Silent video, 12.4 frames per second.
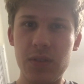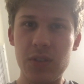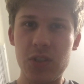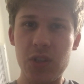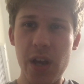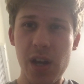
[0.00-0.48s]

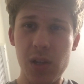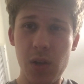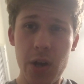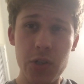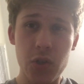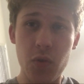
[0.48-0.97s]

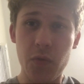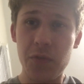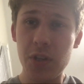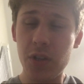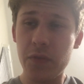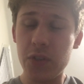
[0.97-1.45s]
psychological
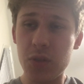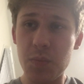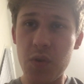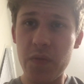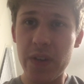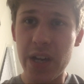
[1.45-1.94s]
feel of this
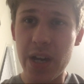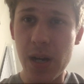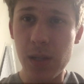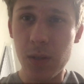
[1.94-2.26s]
movie, and I